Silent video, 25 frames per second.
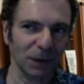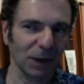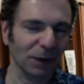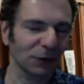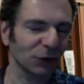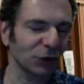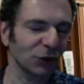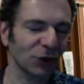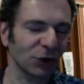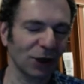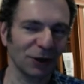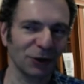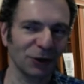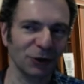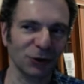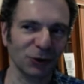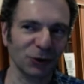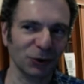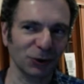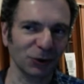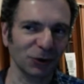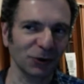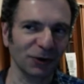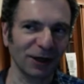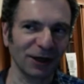judged
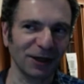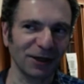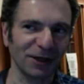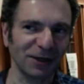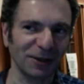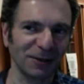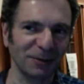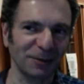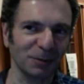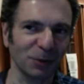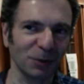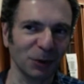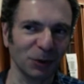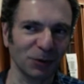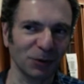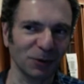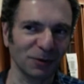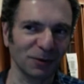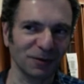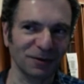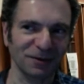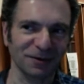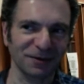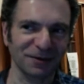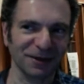or graded,
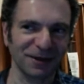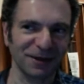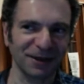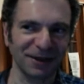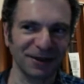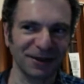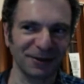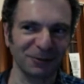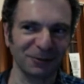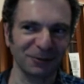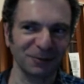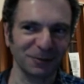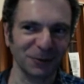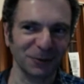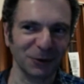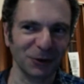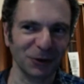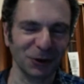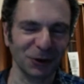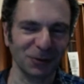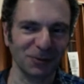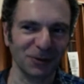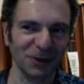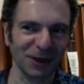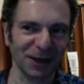both
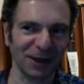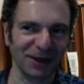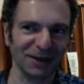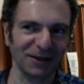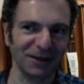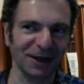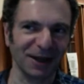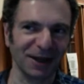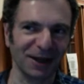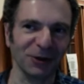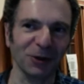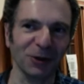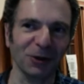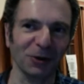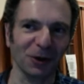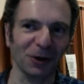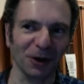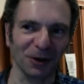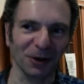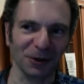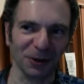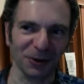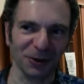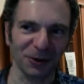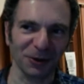terms I no
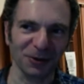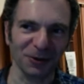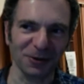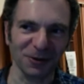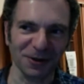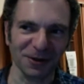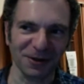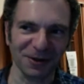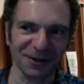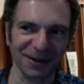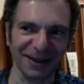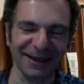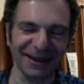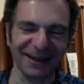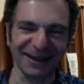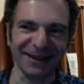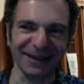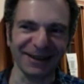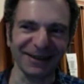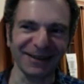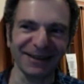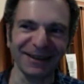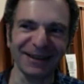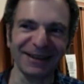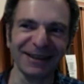longer use
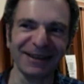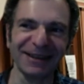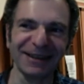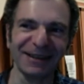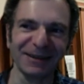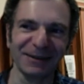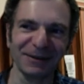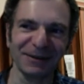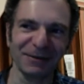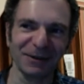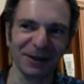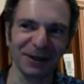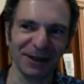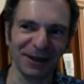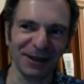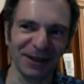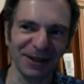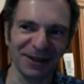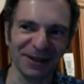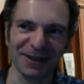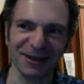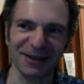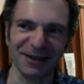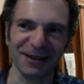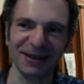very
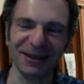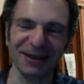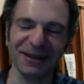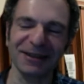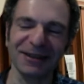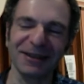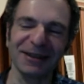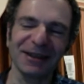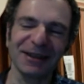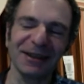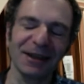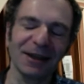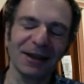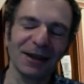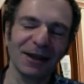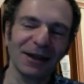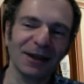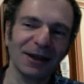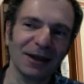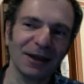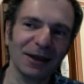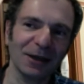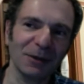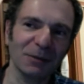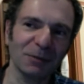easily.
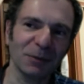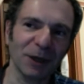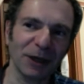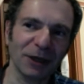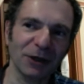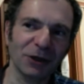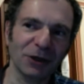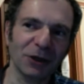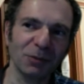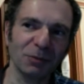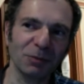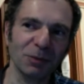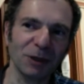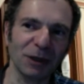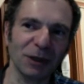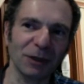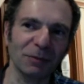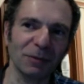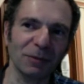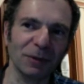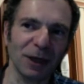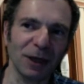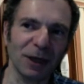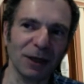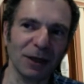But it could
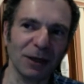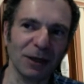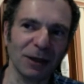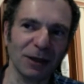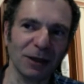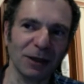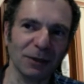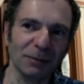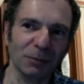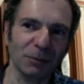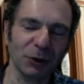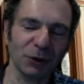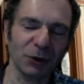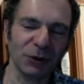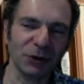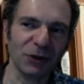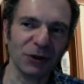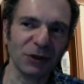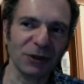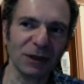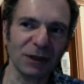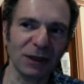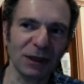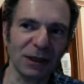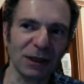be
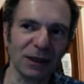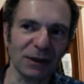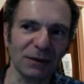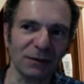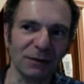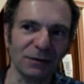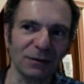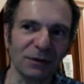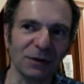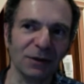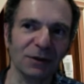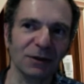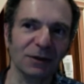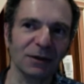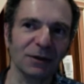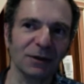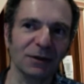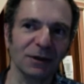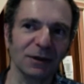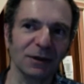perceived